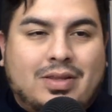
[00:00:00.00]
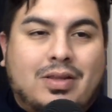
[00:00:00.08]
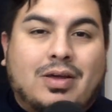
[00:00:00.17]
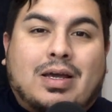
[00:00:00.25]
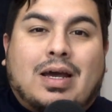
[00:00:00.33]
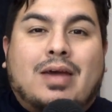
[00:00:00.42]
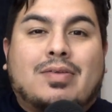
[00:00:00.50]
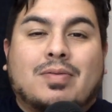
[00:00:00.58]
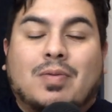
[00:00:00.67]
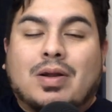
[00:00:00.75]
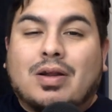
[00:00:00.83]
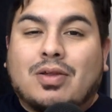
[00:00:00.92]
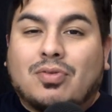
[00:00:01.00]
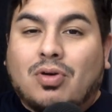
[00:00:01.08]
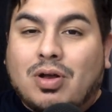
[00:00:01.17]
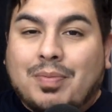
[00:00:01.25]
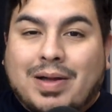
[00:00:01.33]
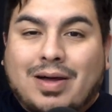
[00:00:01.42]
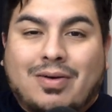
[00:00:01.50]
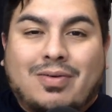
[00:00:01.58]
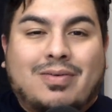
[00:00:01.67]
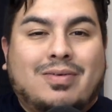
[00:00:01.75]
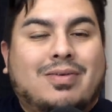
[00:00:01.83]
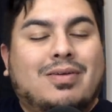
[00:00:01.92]
Look guys, wanted to talk
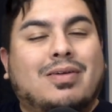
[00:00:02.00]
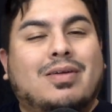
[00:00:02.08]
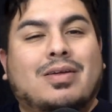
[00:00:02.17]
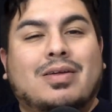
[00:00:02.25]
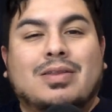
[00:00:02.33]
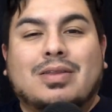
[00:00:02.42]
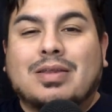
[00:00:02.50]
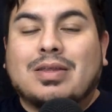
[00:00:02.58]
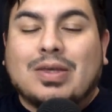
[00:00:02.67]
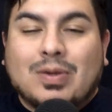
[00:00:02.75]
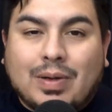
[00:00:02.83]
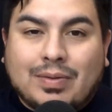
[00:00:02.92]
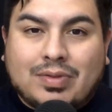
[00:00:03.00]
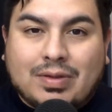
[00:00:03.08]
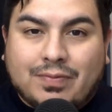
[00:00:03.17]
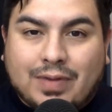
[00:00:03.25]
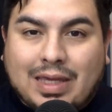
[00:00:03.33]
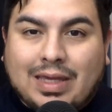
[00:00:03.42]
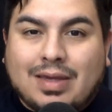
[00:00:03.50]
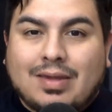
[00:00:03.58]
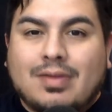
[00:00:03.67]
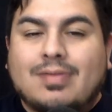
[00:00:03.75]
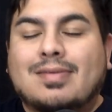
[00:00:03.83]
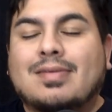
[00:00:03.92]
about UFC
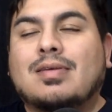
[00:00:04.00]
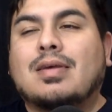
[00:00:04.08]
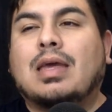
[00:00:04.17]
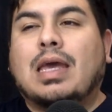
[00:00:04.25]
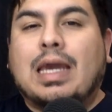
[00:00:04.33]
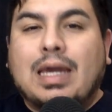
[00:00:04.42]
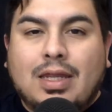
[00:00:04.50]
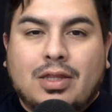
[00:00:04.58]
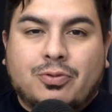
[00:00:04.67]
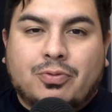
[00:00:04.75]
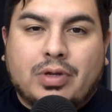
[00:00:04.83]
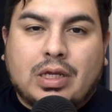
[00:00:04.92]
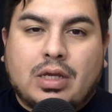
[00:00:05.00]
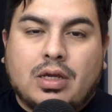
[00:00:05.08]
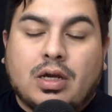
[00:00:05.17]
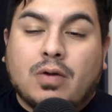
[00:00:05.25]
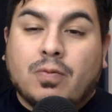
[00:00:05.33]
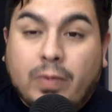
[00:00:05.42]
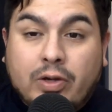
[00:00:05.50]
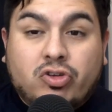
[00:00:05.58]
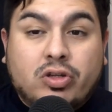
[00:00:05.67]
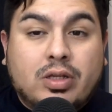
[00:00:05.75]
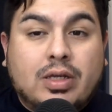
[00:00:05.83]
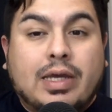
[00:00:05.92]
Vegas 83.
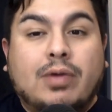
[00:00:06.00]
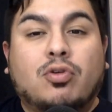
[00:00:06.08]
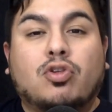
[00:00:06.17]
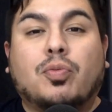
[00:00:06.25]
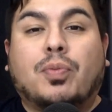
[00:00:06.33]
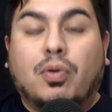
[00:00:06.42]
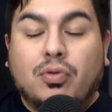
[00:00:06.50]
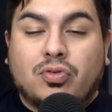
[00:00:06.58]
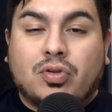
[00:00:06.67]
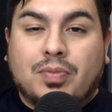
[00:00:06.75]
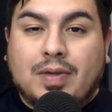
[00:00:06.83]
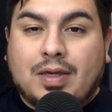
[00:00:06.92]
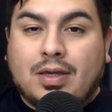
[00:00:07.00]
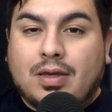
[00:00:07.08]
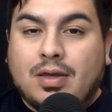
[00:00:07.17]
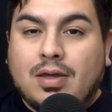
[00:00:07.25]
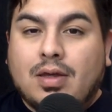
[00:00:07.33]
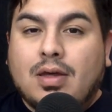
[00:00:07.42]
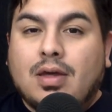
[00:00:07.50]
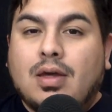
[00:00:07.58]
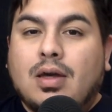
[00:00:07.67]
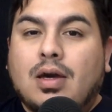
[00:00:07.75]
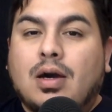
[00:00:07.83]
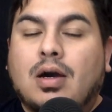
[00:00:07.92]
Originally, it was supposed to be
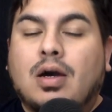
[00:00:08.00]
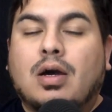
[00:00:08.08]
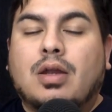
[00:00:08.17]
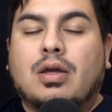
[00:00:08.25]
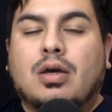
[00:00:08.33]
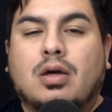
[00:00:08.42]
on,